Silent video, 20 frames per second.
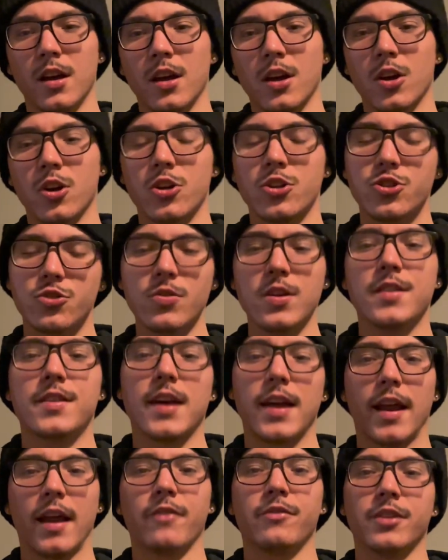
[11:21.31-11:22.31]
Could you eat that
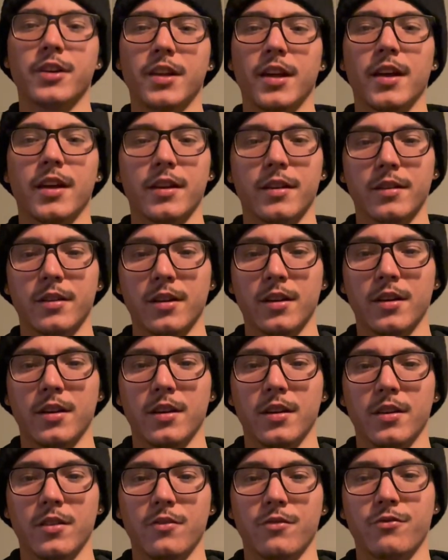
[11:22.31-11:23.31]
every day
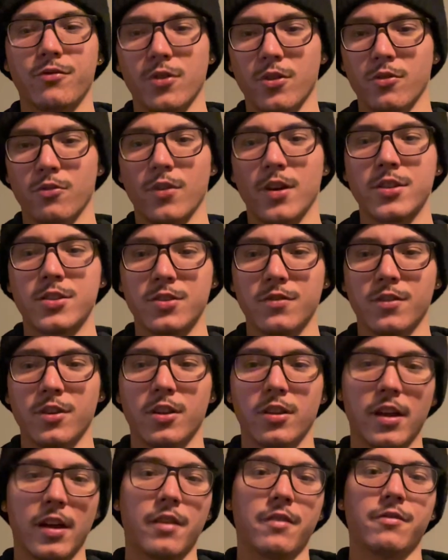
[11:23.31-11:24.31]
for the rest of your
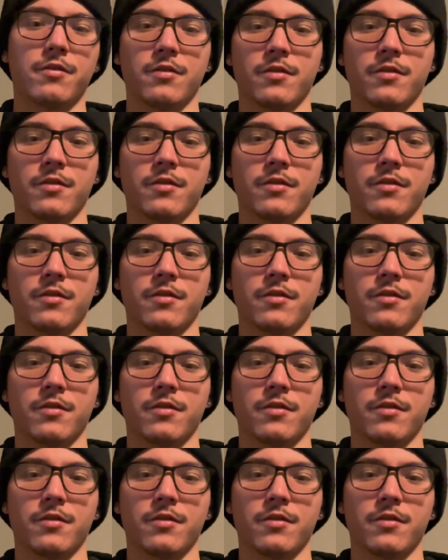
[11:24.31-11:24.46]
life,